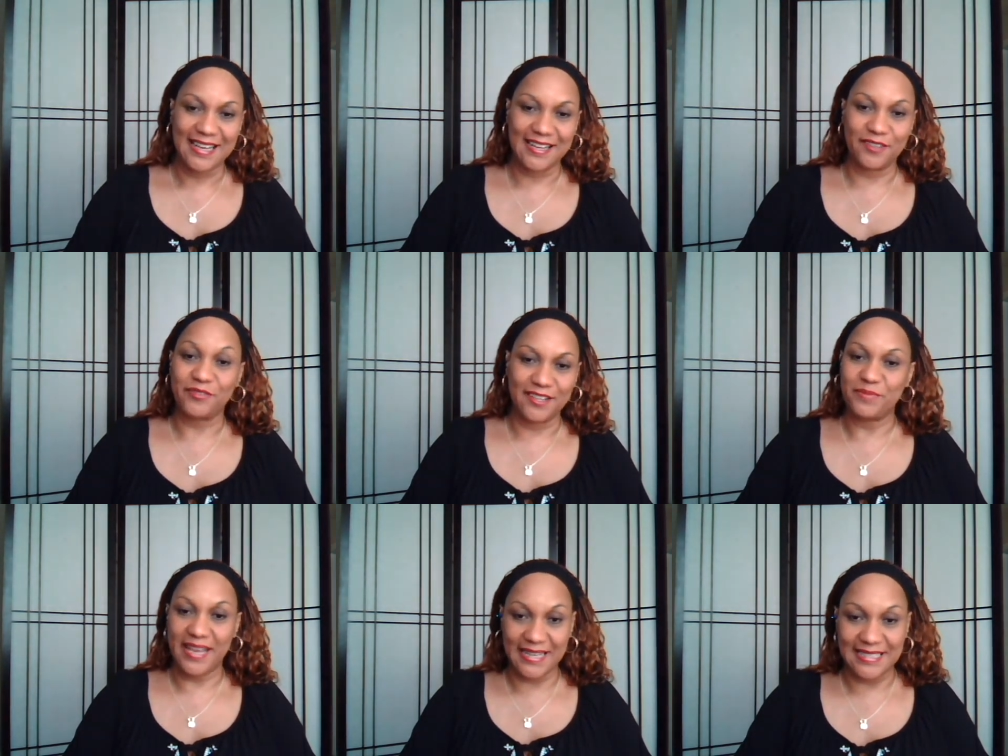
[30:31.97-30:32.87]
of
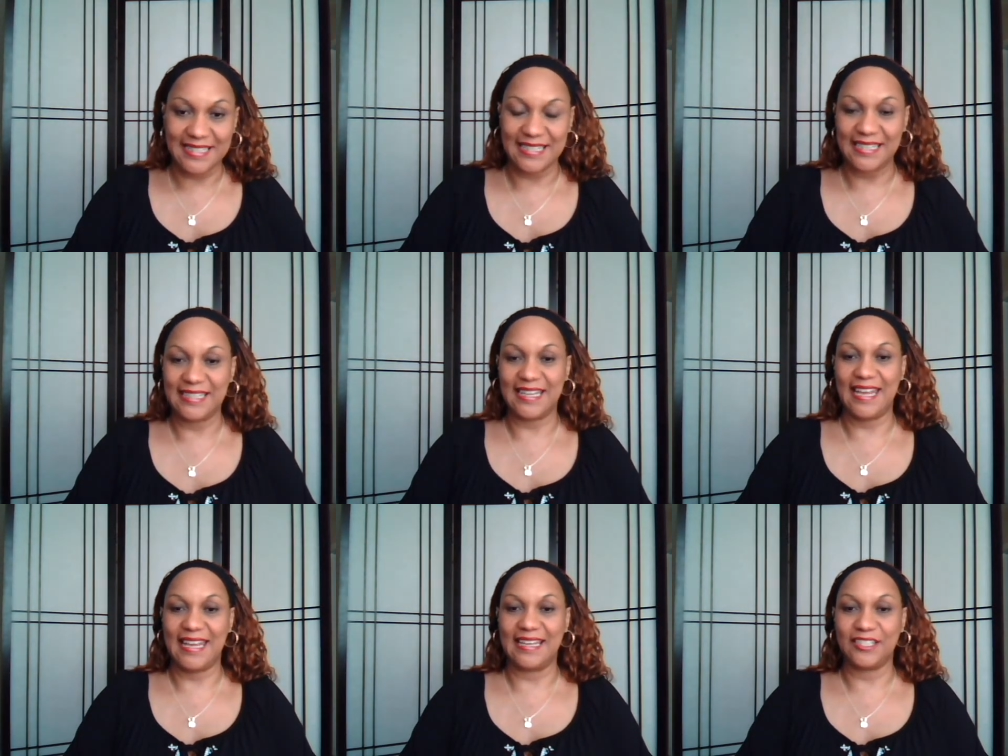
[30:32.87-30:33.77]
humanity,
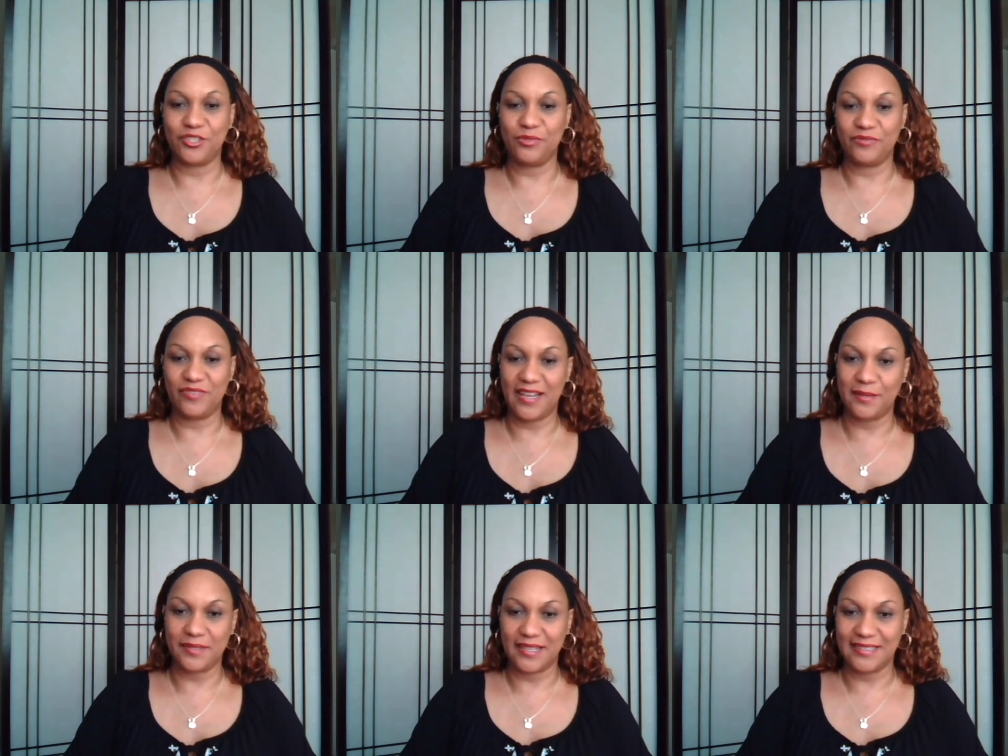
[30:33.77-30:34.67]
and twin
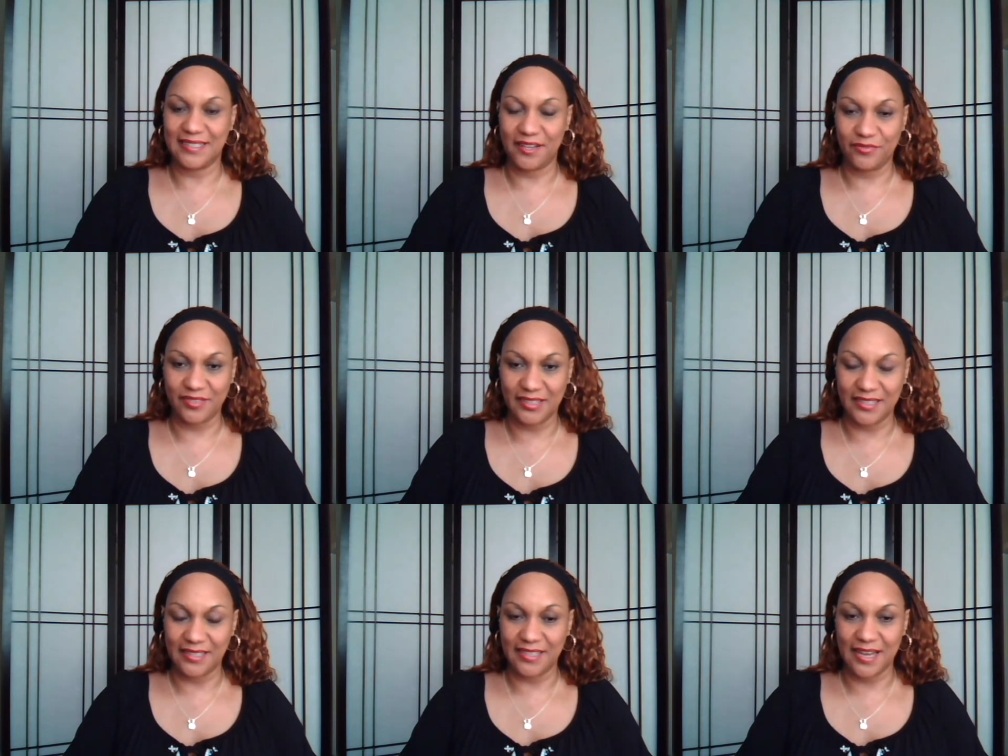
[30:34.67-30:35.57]
flames are
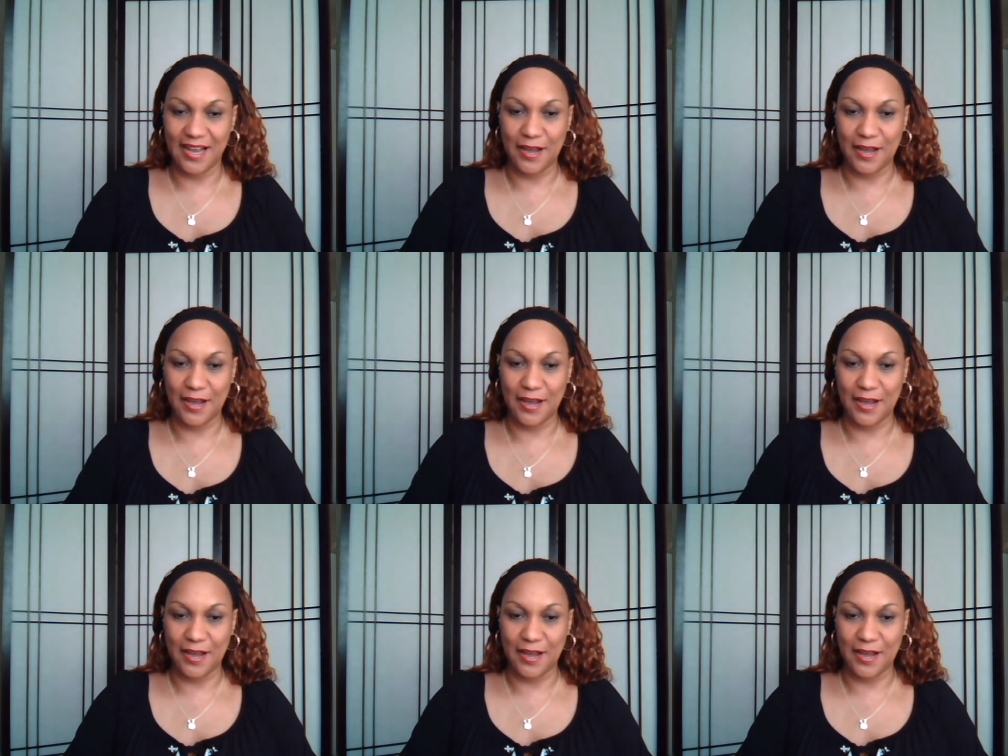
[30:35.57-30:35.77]
definitely